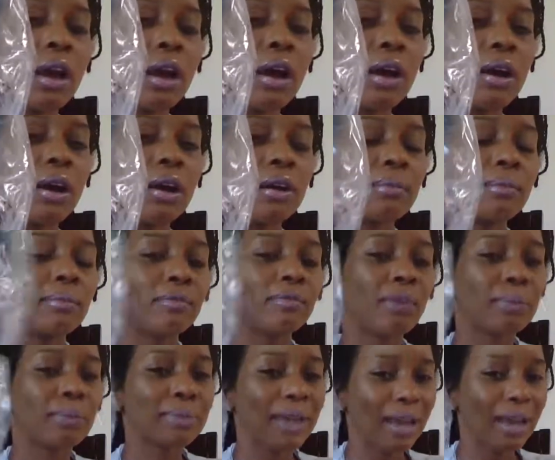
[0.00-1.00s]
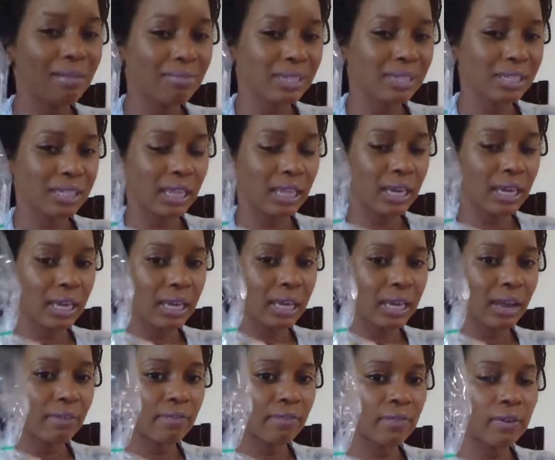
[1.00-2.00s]
Um, if I'm not mistaken,
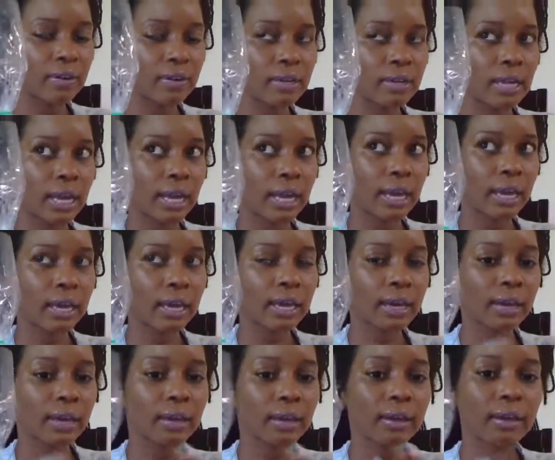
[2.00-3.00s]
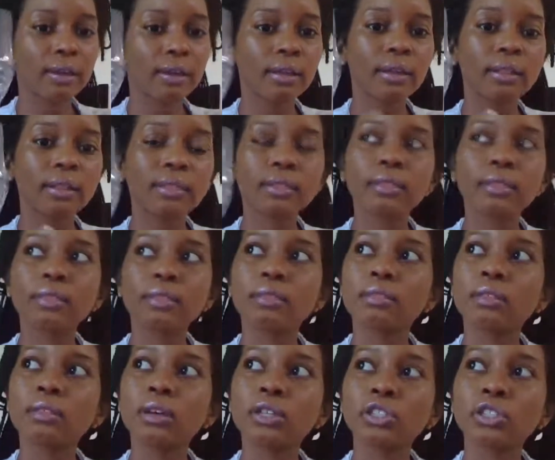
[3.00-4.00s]
I feel like
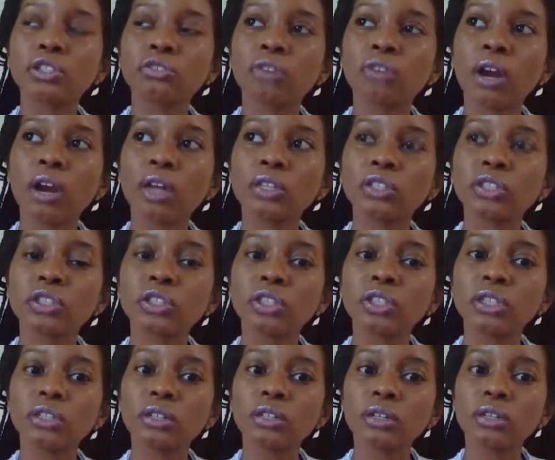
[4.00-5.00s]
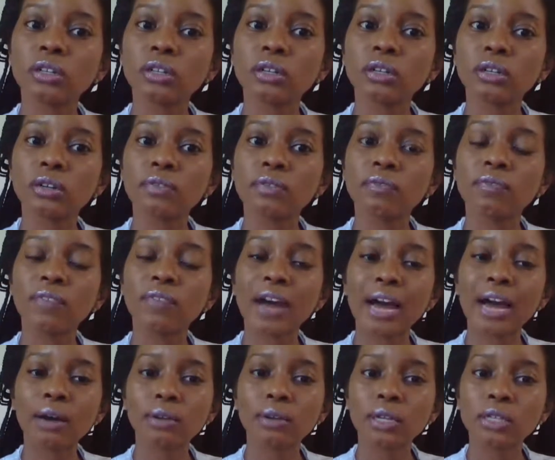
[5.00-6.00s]
the astrologer
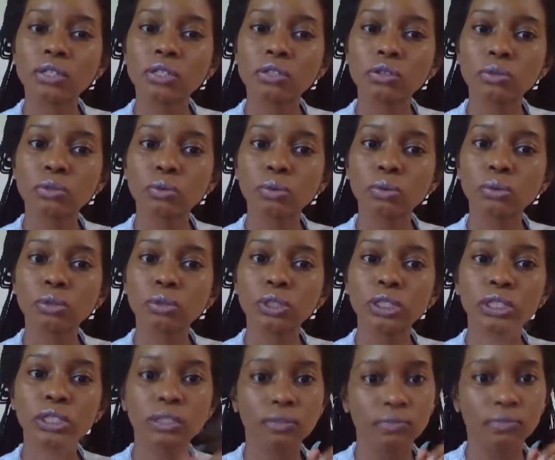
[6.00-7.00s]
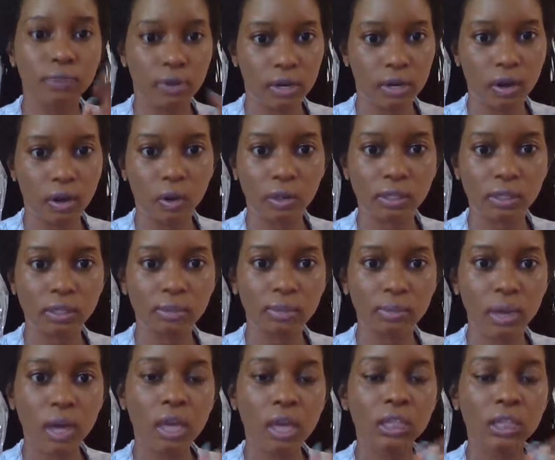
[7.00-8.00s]
Fowler Zoo. She's very awesome.
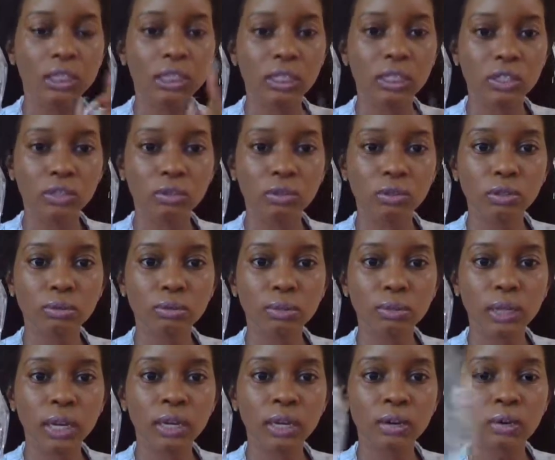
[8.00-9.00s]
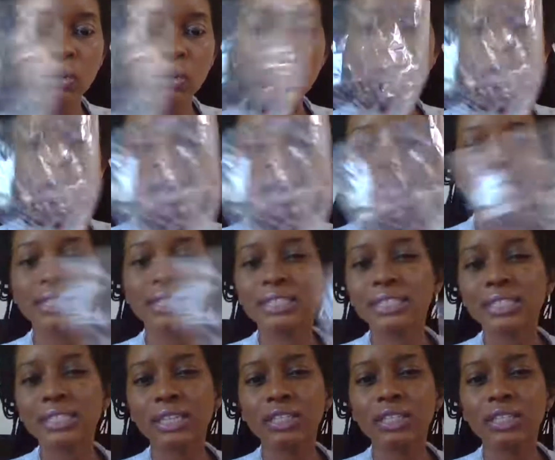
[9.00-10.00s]
She has a YouTube channel. I think
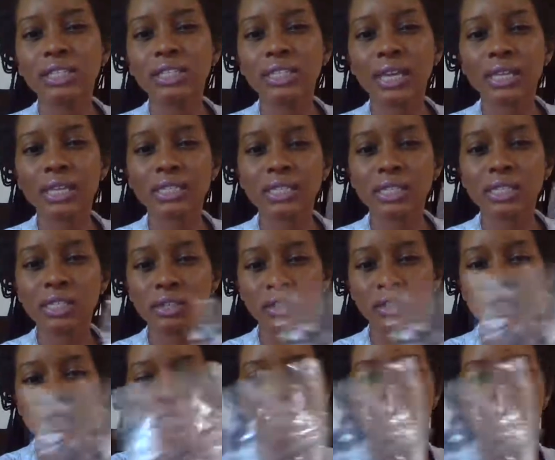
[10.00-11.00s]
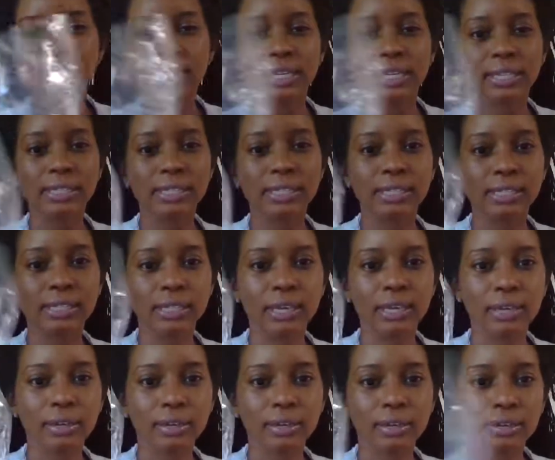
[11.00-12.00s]
she said she takes this so she doesn't get
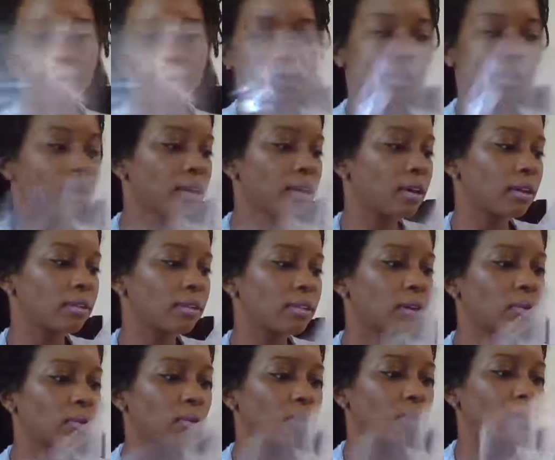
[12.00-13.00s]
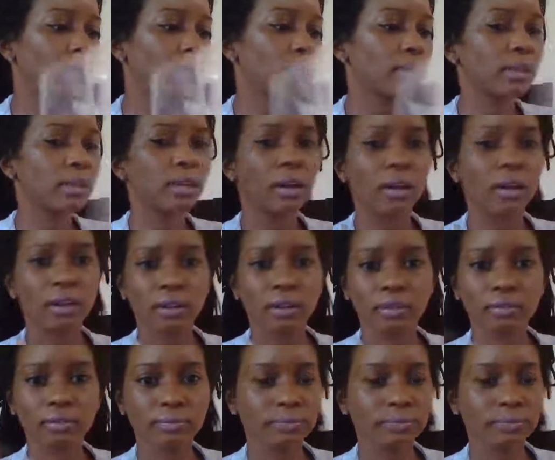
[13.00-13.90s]
sick. Don't quote me, y'all.